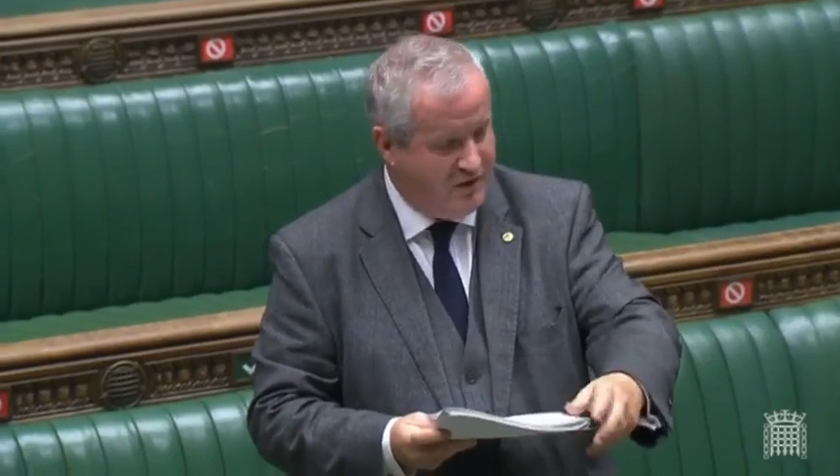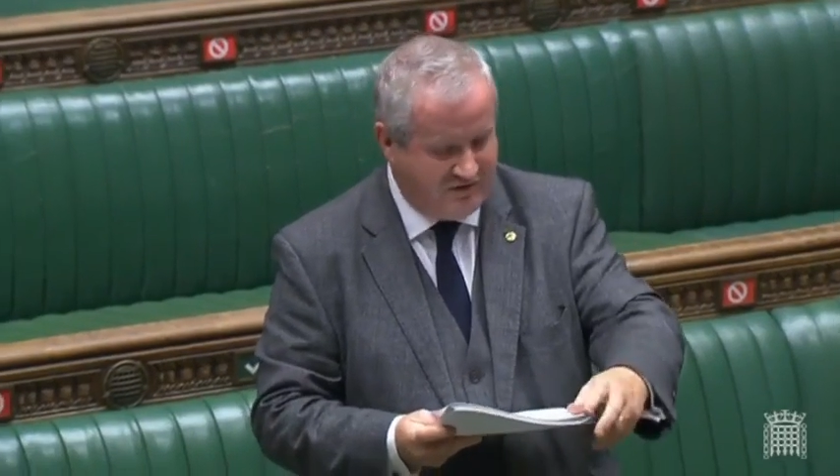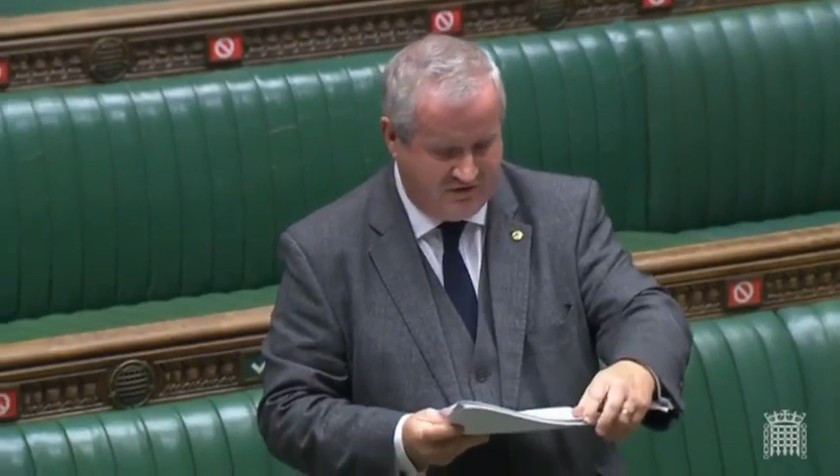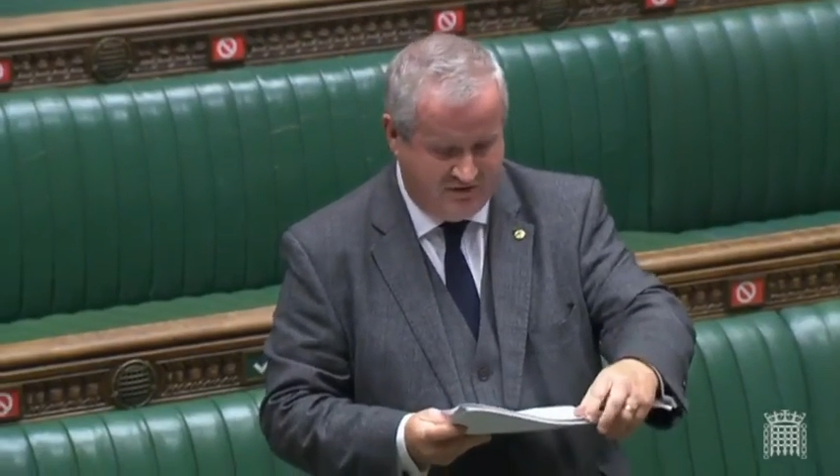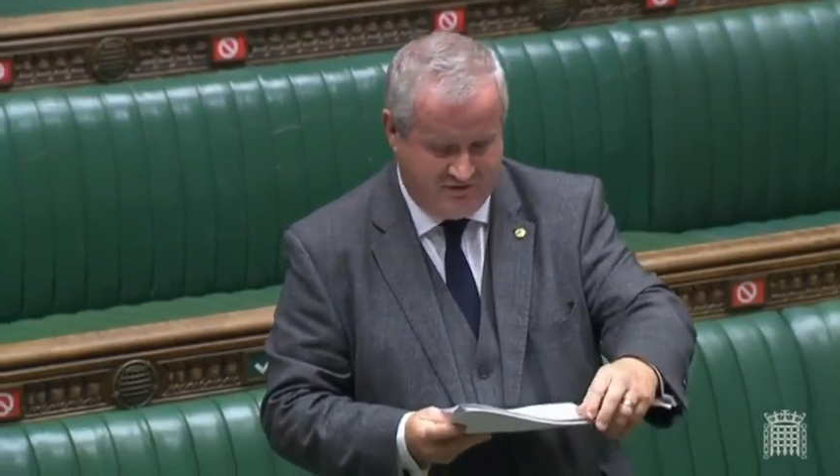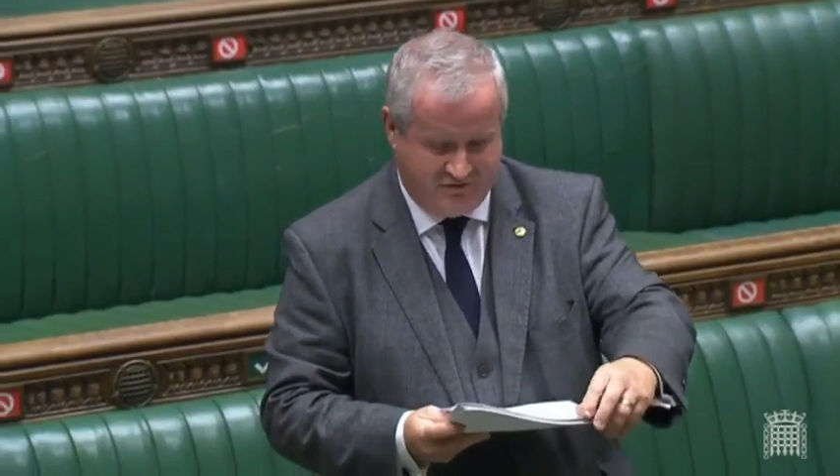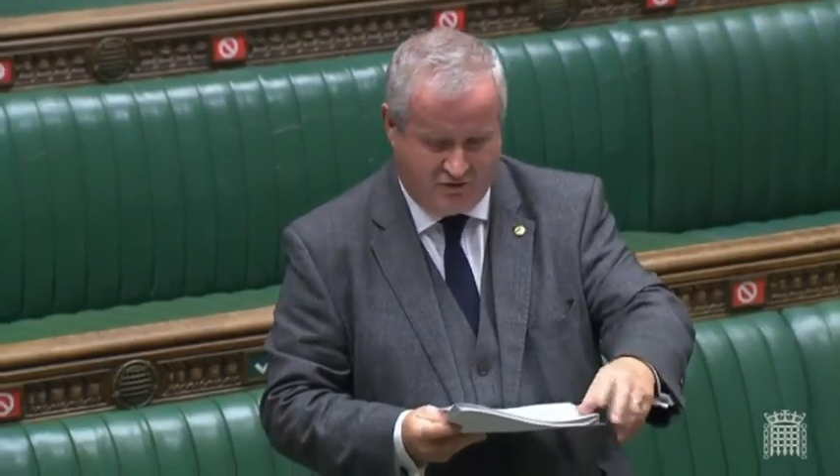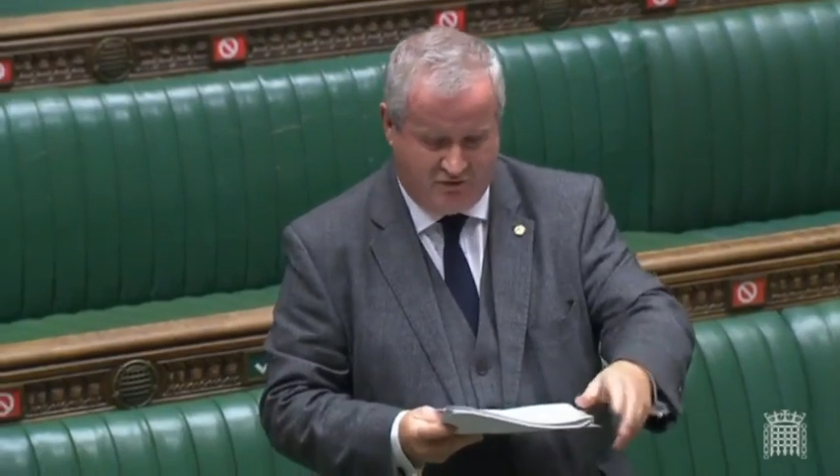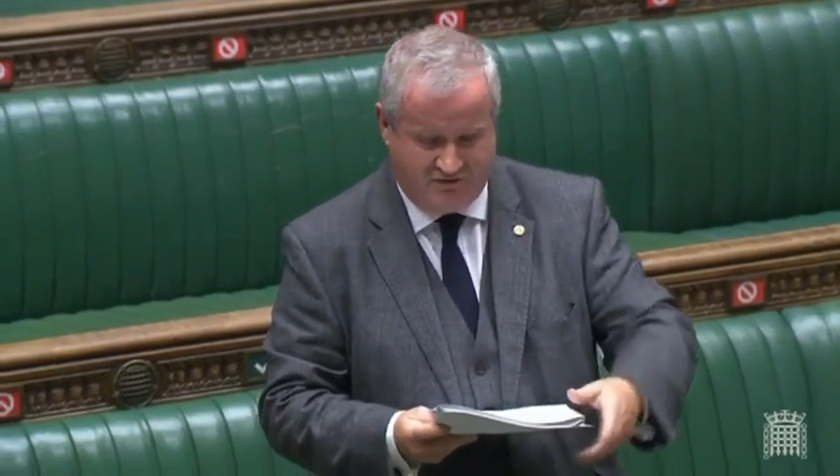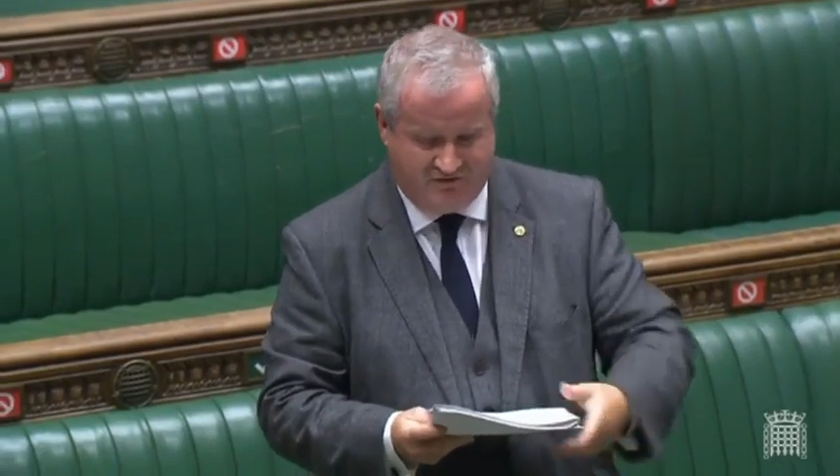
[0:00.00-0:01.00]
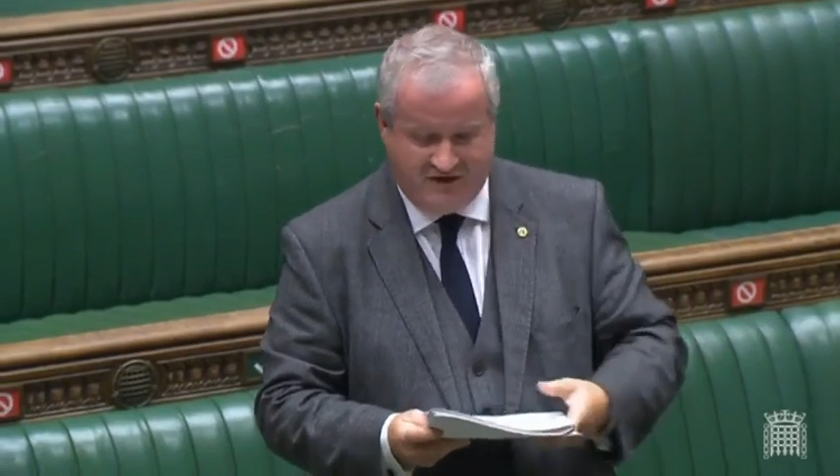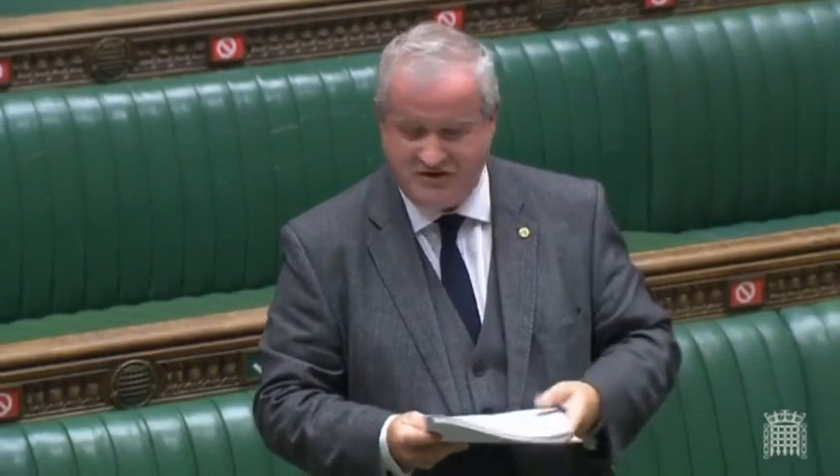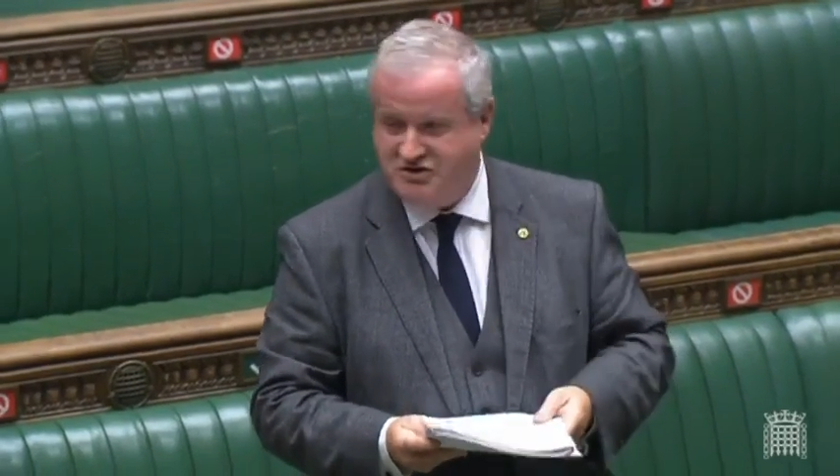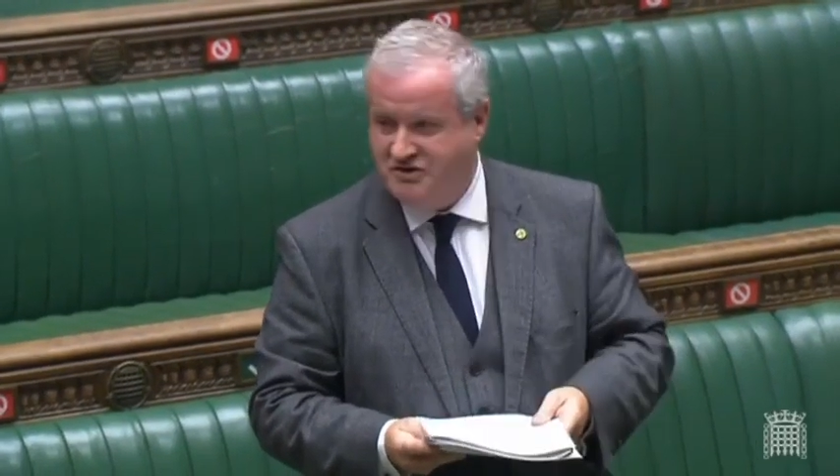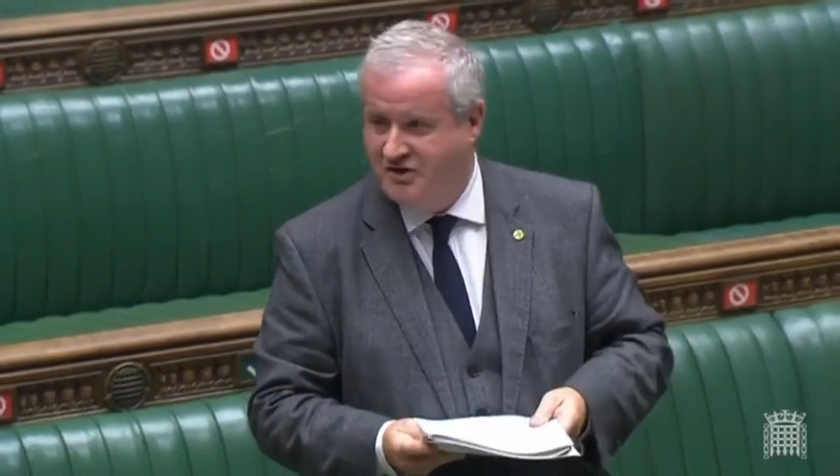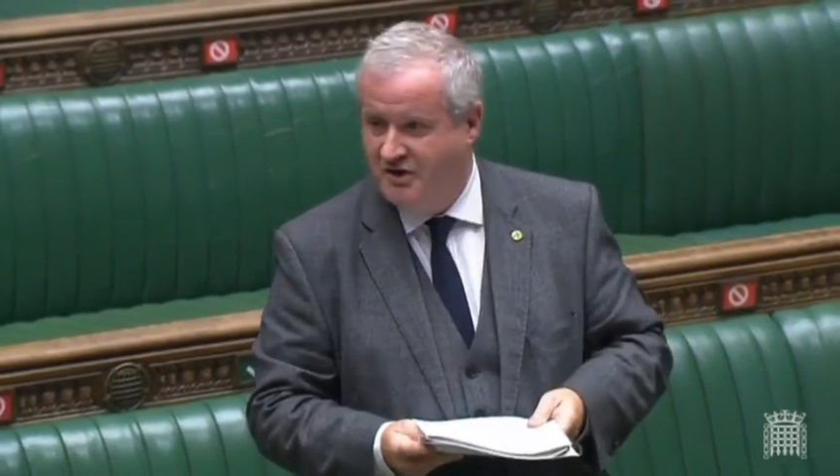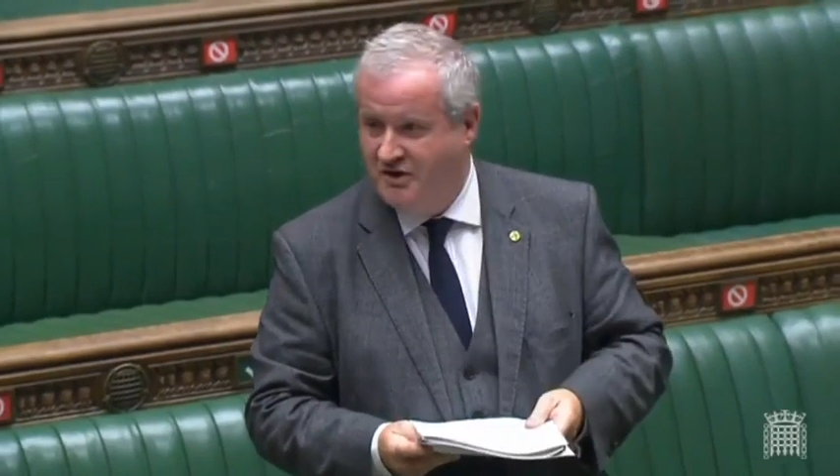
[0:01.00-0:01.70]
President of the Court of Session,